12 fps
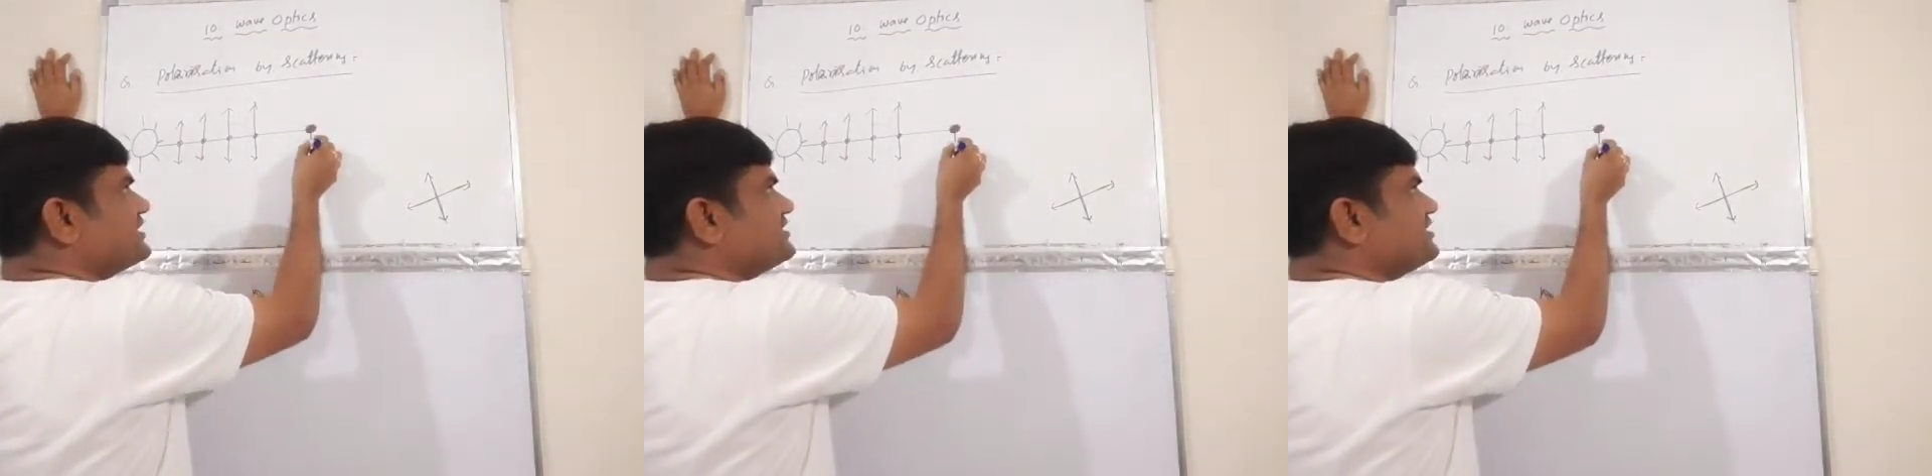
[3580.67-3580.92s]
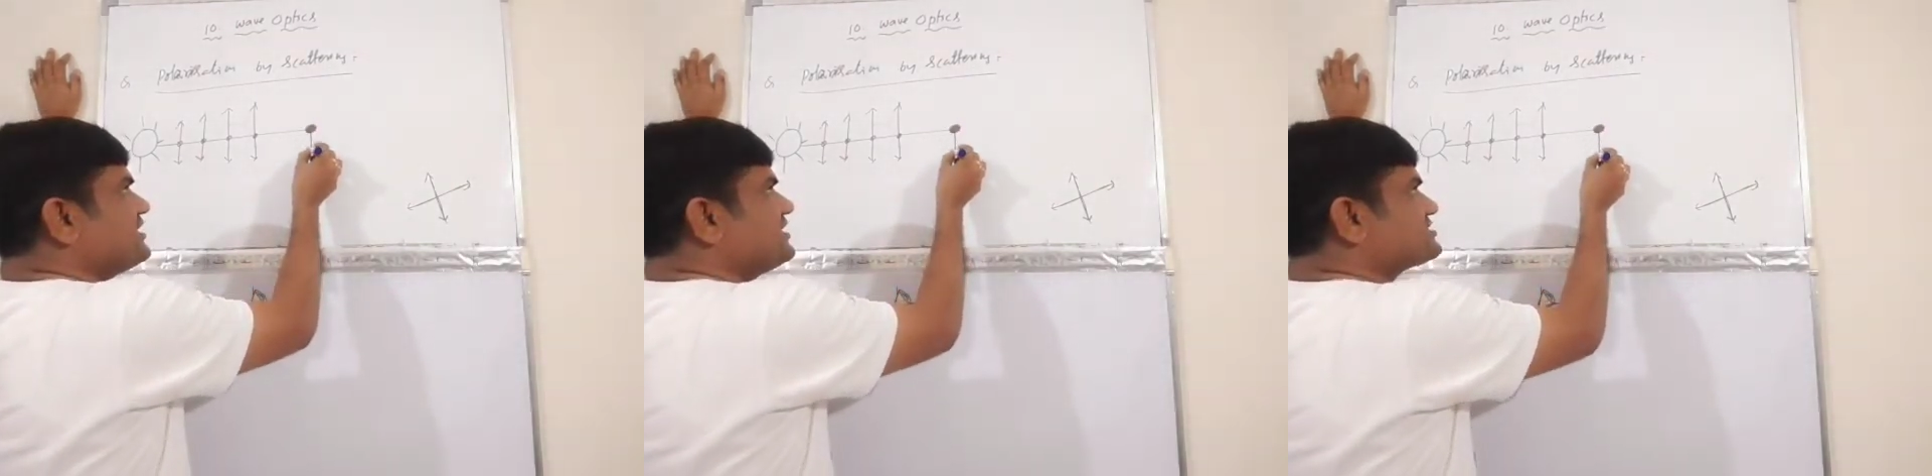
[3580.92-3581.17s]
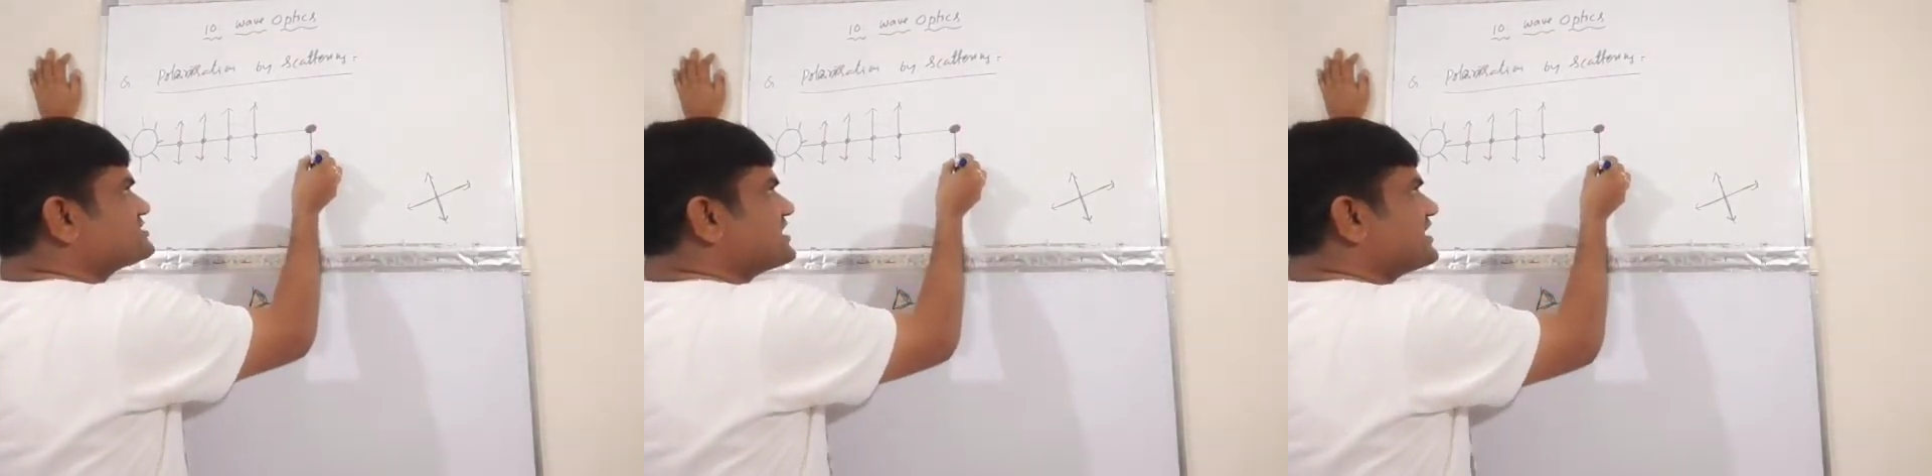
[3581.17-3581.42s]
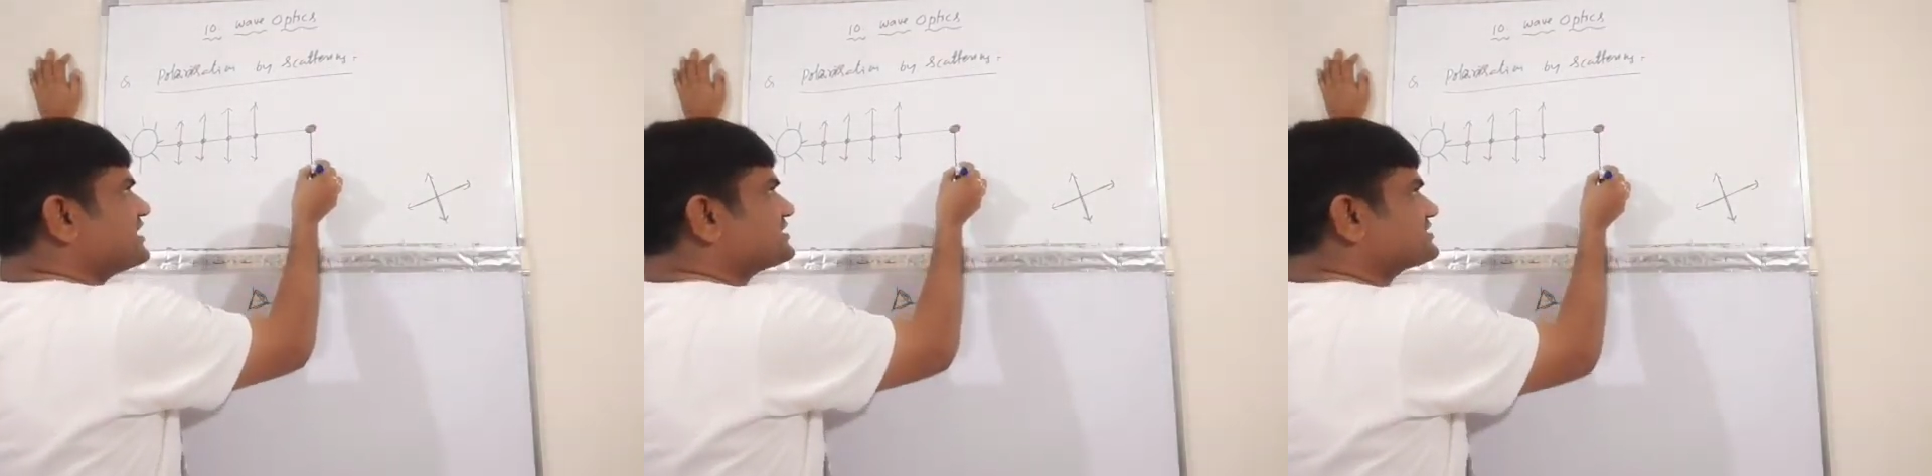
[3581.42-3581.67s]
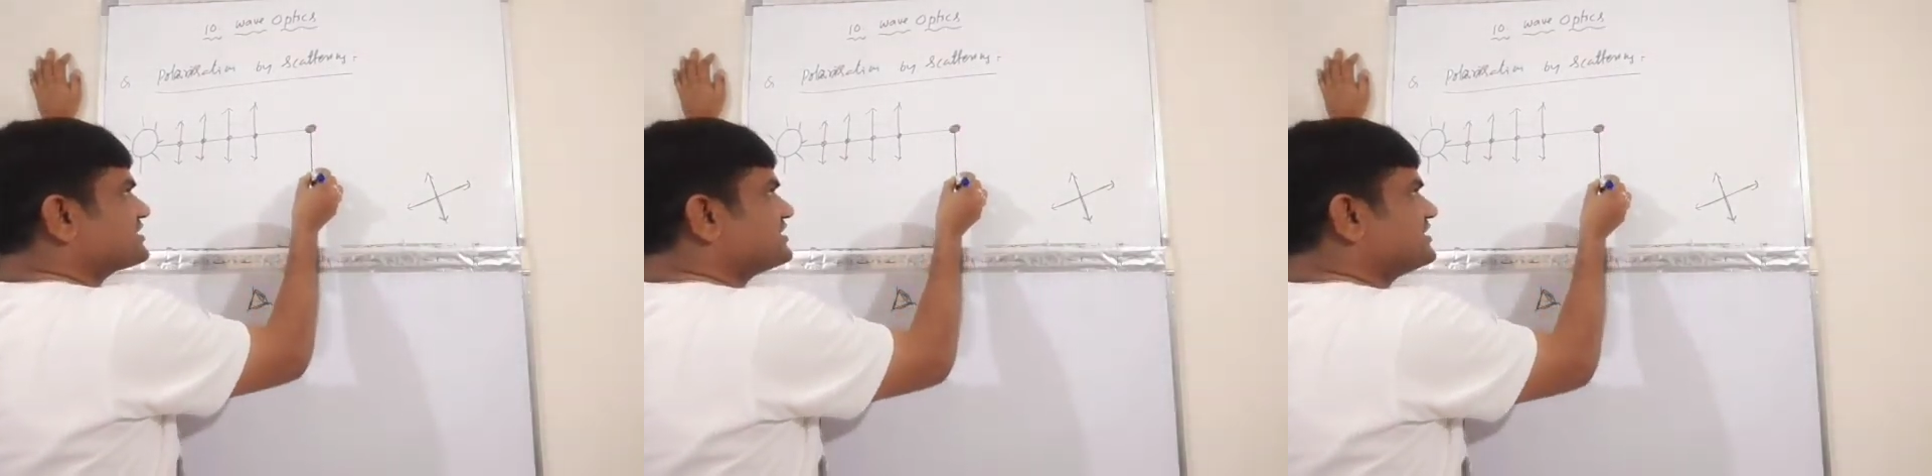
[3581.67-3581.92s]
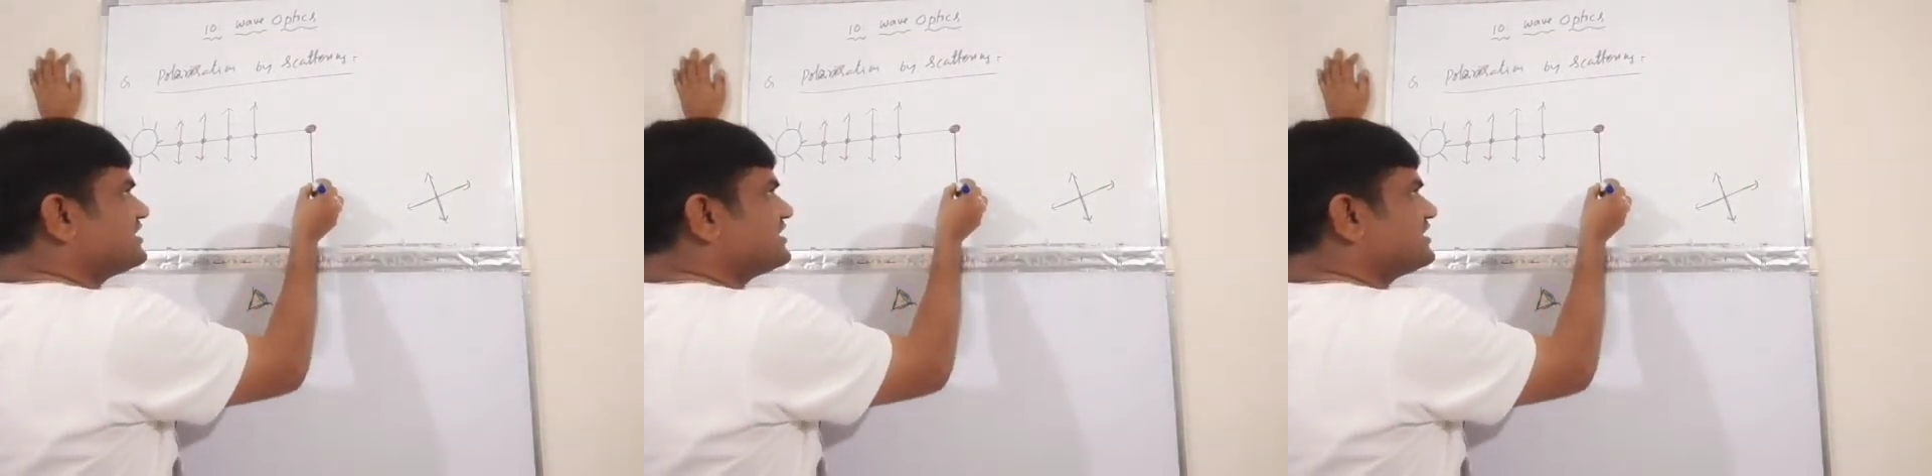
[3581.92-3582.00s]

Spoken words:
in this direction.